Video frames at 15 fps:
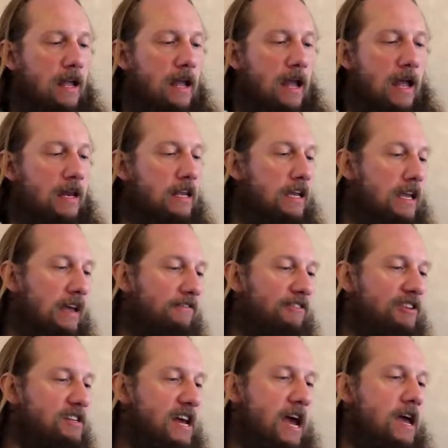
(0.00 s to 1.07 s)
any
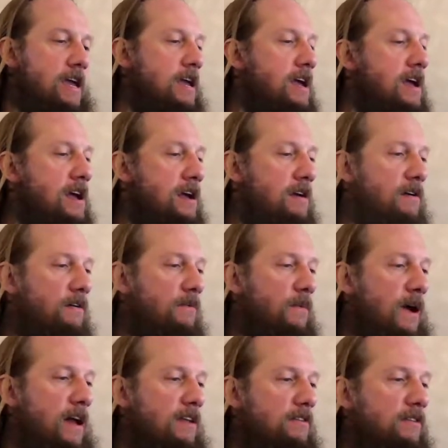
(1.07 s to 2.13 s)
given day
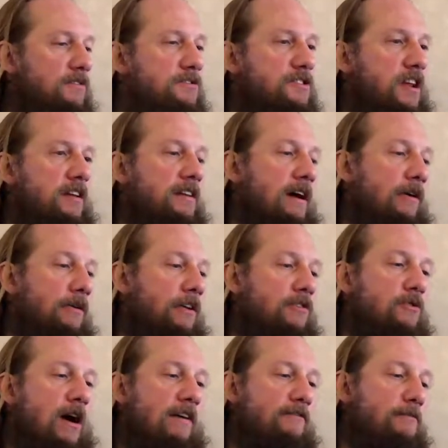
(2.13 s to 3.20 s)
where you sit down and
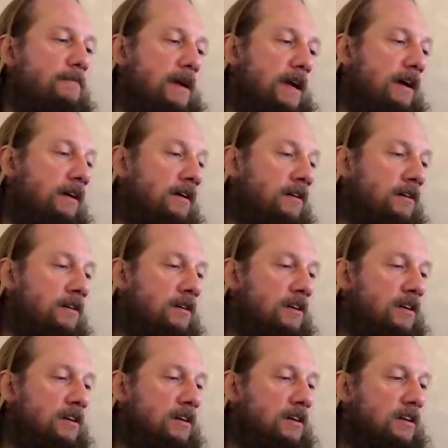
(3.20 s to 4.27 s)
you have a beer,
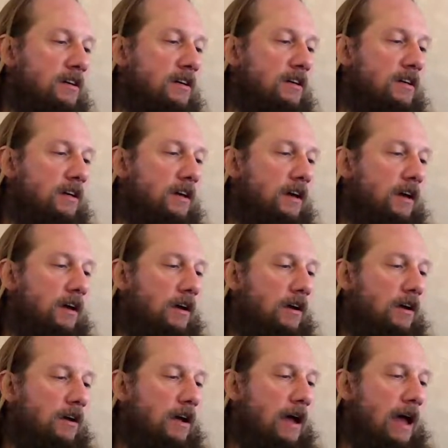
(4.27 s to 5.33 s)

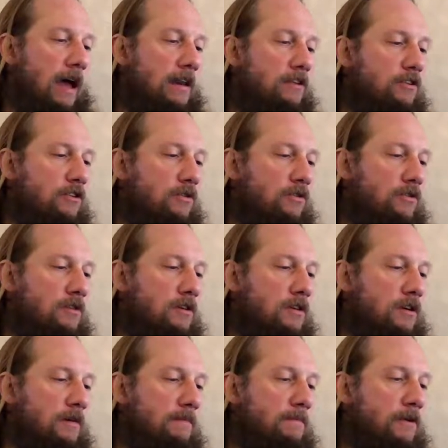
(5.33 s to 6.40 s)
and you
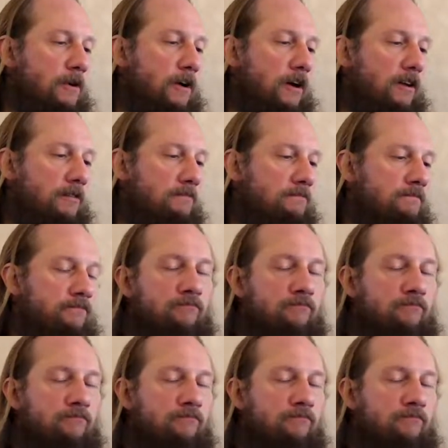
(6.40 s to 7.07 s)
put on